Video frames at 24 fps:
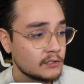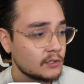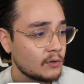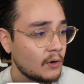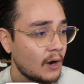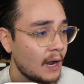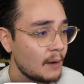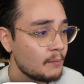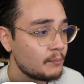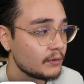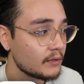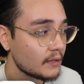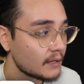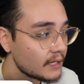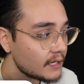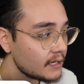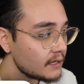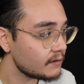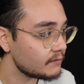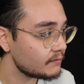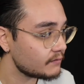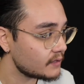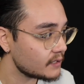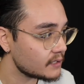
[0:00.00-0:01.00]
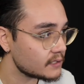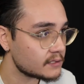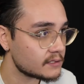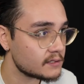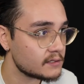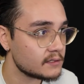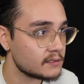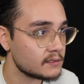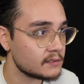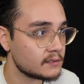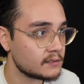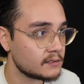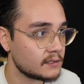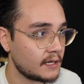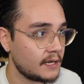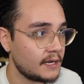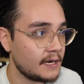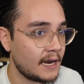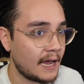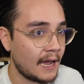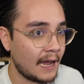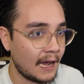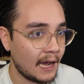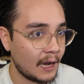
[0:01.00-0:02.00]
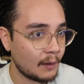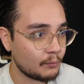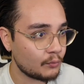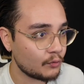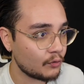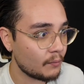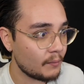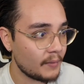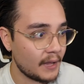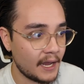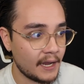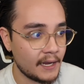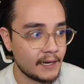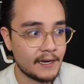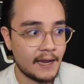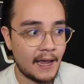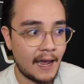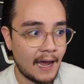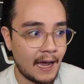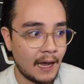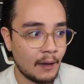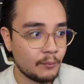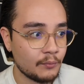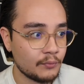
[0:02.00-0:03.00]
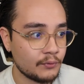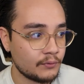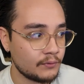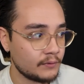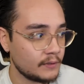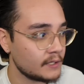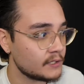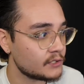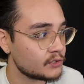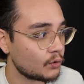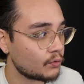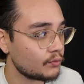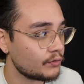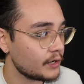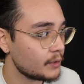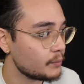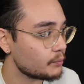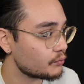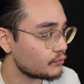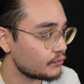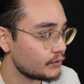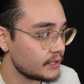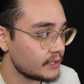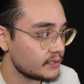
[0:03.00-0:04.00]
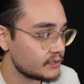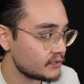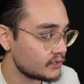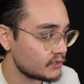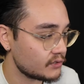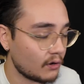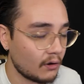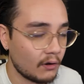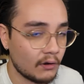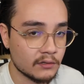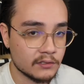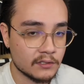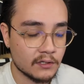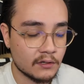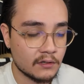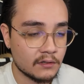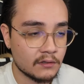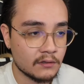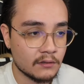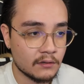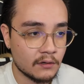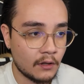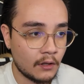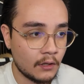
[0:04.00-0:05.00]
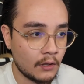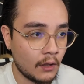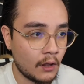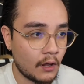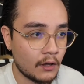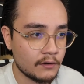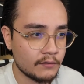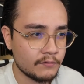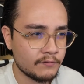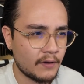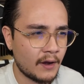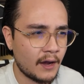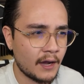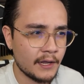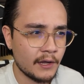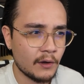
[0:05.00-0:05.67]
So I believe this is an Apple-made app. It's already pre-installed on a lot of